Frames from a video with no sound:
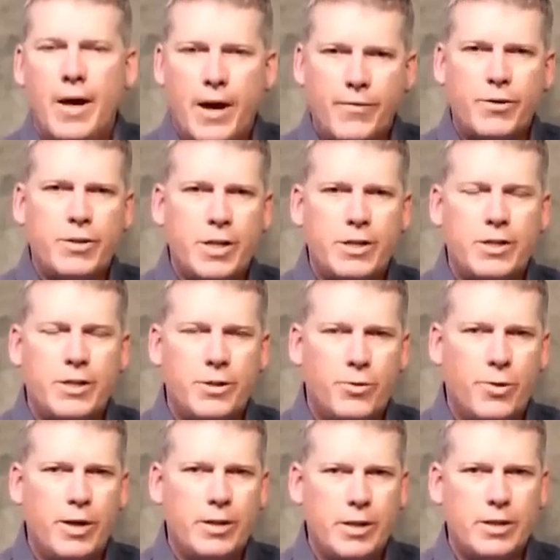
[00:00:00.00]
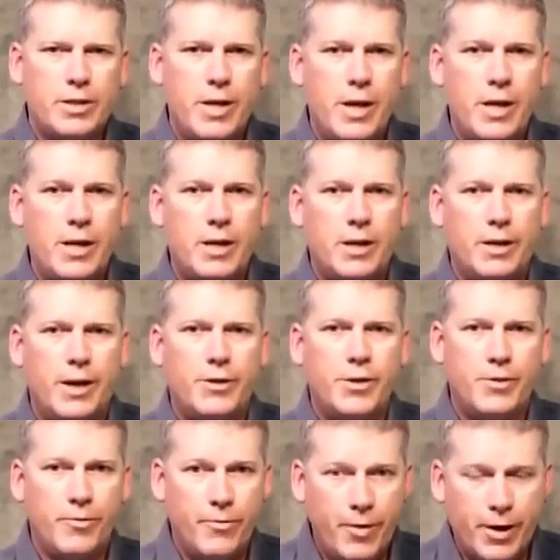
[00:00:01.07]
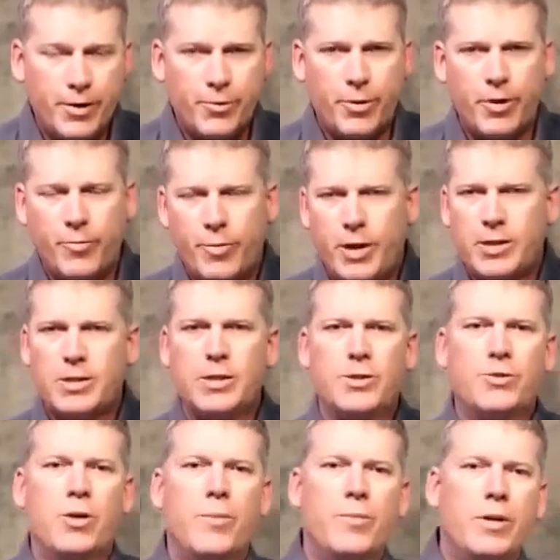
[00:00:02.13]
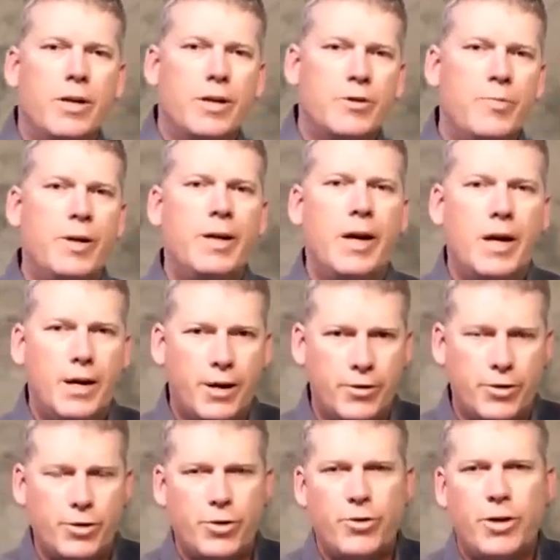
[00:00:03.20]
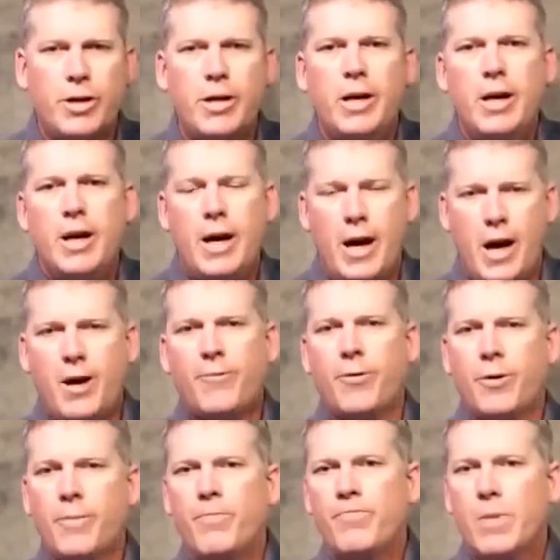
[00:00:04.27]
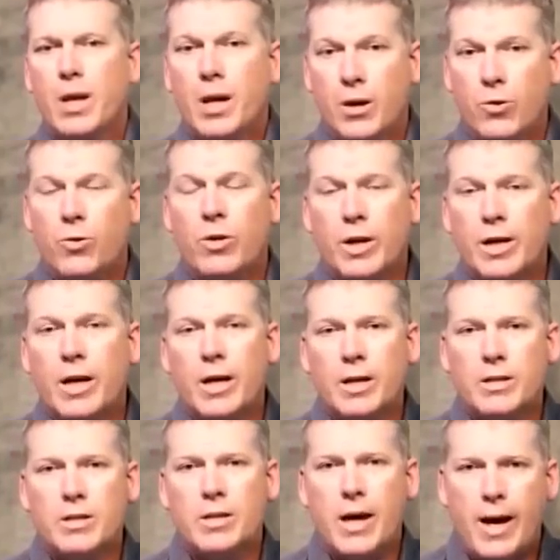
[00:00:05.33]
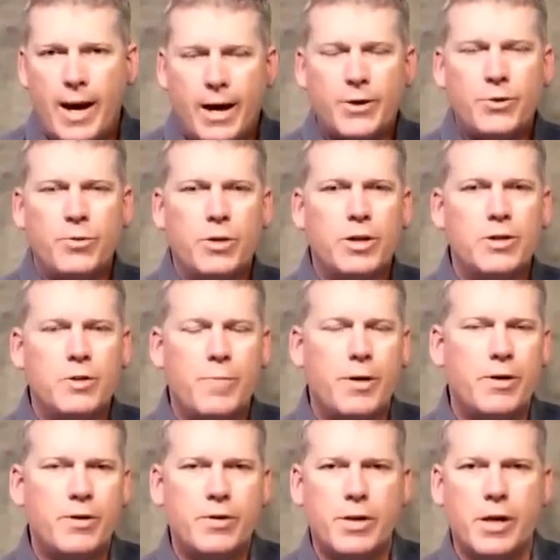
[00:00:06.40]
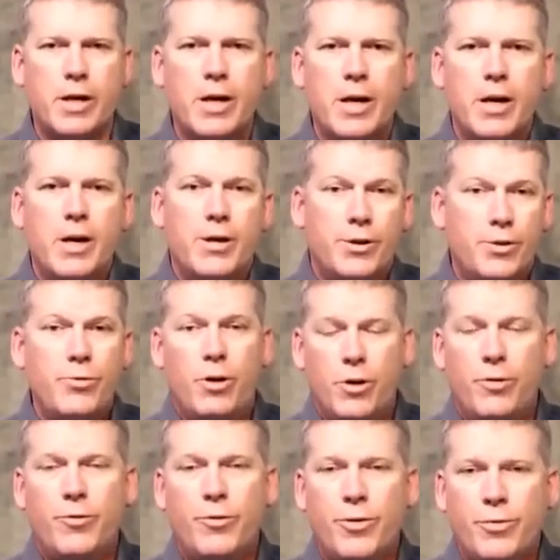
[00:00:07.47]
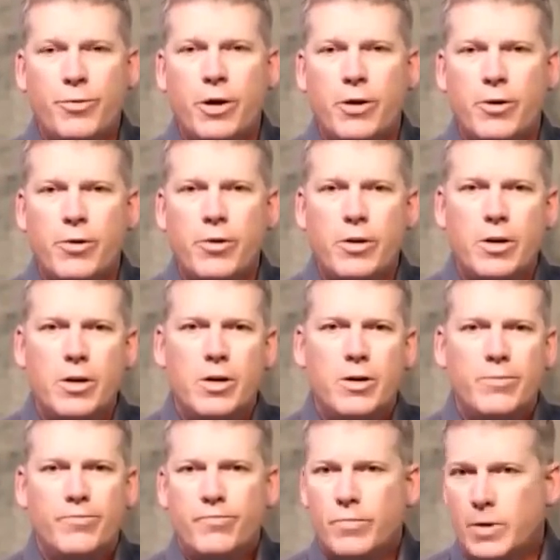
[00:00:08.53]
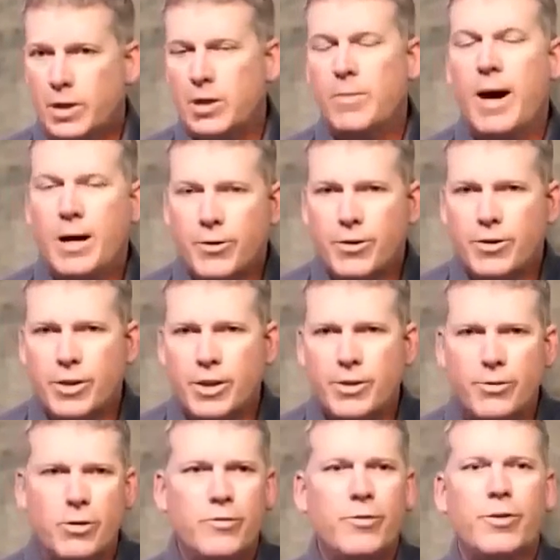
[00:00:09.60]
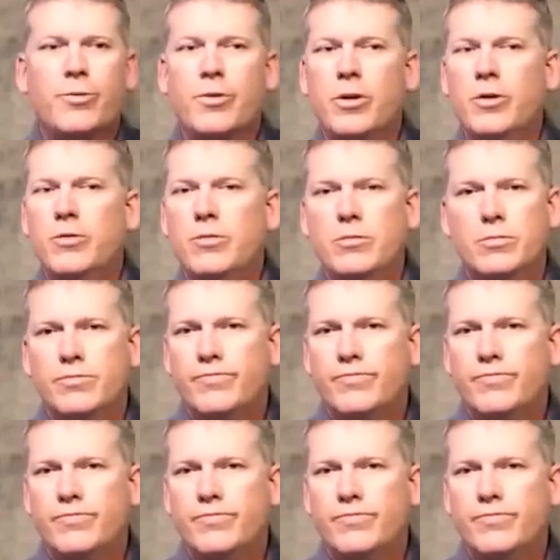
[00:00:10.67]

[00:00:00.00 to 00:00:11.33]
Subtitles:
ever since the 2016 election victory of President Trump, there has been a concerted effort, an organized actual conspiracy to overthrow the democracy, to overthrow